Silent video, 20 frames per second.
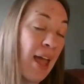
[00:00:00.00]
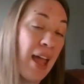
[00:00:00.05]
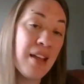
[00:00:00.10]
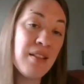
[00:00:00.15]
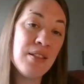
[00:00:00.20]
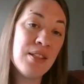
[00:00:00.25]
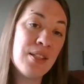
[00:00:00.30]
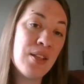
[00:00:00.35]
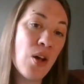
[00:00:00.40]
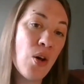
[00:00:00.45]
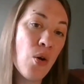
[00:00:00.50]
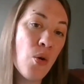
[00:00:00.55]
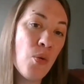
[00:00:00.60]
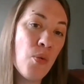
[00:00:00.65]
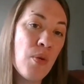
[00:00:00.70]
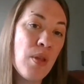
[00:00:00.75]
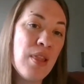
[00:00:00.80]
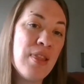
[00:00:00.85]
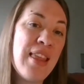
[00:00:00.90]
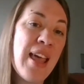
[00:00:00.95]
And
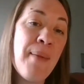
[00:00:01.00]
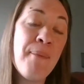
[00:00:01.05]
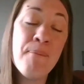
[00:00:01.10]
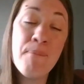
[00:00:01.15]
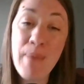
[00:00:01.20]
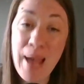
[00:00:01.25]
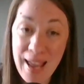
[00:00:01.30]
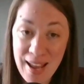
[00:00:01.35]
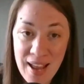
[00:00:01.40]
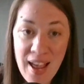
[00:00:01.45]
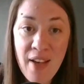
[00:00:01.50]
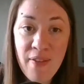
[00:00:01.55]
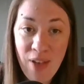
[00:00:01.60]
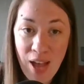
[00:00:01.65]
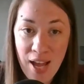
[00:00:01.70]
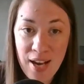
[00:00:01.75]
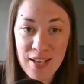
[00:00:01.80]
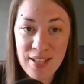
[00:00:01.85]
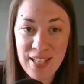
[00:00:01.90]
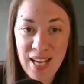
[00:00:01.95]
so they may
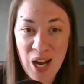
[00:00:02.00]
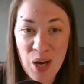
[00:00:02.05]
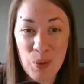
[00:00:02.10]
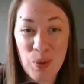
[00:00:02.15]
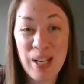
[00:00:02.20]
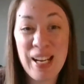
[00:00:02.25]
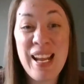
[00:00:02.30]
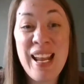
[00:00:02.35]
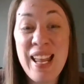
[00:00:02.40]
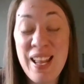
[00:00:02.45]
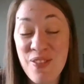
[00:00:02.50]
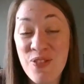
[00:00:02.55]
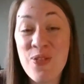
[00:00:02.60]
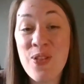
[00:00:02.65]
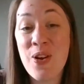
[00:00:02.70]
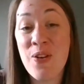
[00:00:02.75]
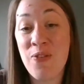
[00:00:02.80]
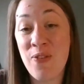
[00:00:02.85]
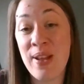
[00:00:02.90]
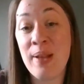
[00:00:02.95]
have had a dowry
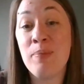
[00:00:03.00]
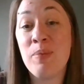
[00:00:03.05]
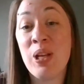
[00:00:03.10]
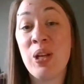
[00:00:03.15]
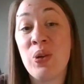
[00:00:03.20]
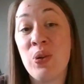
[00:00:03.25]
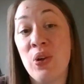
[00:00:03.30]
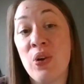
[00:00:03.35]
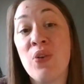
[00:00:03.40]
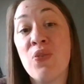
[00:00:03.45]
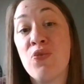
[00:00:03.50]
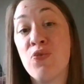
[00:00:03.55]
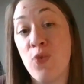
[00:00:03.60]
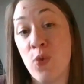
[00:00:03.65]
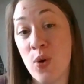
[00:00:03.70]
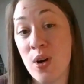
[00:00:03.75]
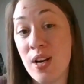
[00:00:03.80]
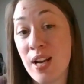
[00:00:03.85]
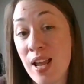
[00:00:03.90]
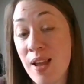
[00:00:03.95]
if their family could
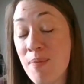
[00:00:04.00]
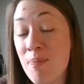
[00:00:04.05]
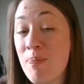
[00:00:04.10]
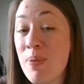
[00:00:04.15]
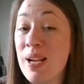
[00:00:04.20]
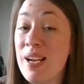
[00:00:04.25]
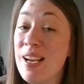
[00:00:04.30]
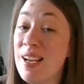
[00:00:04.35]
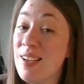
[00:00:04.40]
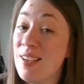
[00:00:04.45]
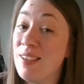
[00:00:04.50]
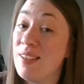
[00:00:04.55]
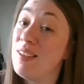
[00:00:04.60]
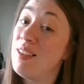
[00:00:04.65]
afford it. But